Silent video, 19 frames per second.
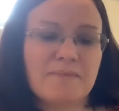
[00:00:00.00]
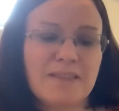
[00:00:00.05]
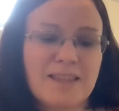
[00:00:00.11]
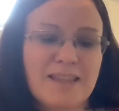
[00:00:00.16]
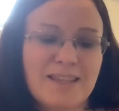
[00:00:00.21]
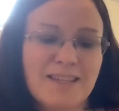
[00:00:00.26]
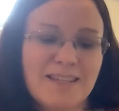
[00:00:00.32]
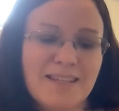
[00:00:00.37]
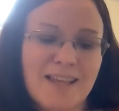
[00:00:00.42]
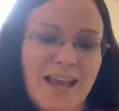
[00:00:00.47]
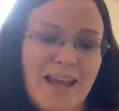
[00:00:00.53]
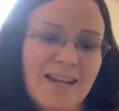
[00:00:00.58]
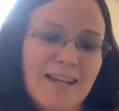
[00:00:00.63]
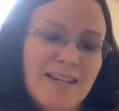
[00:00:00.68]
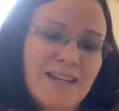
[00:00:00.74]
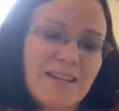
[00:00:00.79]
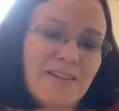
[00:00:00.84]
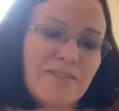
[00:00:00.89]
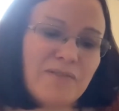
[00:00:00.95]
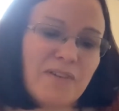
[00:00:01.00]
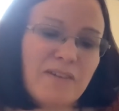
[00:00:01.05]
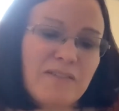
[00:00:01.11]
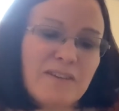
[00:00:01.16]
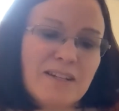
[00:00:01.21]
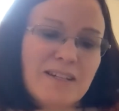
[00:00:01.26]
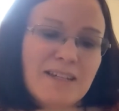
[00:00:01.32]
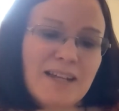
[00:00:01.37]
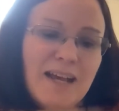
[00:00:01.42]
This ending is very
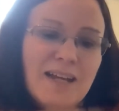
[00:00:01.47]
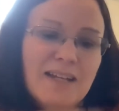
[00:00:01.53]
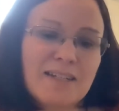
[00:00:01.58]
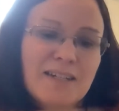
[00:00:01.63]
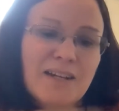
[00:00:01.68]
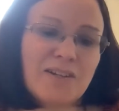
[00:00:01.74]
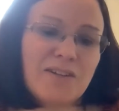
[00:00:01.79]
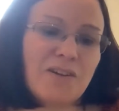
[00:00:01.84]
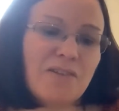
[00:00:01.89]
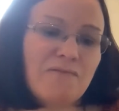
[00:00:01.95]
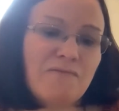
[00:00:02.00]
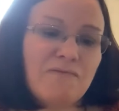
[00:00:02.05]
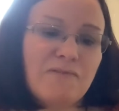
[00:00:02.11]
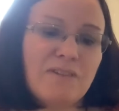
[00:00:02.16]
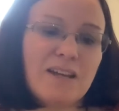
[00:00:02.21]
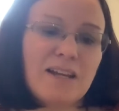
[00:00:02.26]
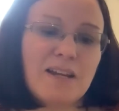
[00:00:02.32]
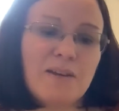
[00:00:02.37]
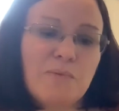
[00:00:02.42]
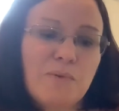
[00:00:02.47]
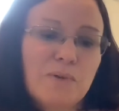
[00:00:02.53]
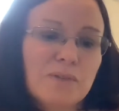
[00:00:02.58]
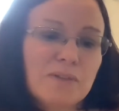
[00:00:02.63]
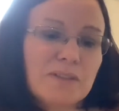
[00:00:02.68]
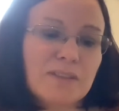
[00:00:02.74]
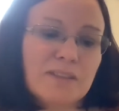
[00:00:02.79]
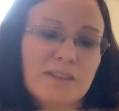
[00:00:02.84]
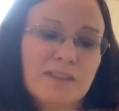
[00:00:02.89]
sad. I don't really
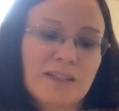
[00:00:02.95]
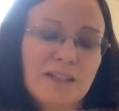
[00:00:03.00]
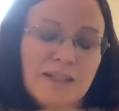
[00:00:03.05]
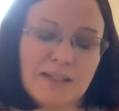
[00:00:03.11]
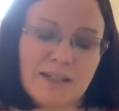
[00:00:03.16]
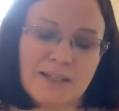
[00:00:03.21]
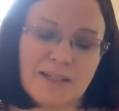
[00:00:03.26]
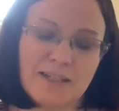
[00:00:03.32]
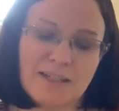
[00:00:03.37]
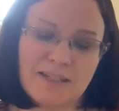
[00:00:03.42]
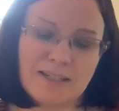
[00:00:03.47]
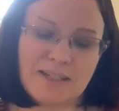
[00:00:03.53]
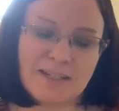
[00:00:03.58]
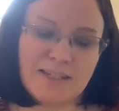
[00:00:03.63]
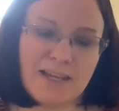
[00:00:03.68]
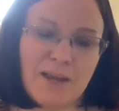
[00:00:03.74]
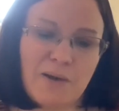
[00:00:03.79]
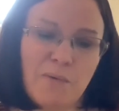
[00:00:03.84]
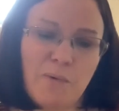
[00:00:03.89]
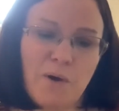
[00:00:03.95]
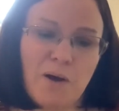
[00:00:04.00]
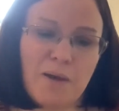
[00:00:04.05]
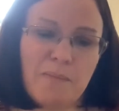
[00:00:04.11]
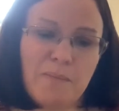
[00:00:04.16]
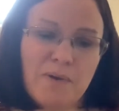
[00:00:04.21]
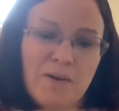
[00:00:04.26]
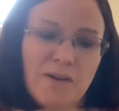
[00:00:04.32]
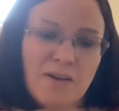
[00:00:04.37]
want to say
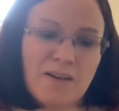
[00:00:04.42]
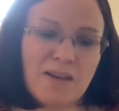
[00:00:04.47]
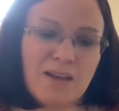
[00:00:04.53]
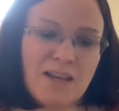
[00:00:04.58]
why, but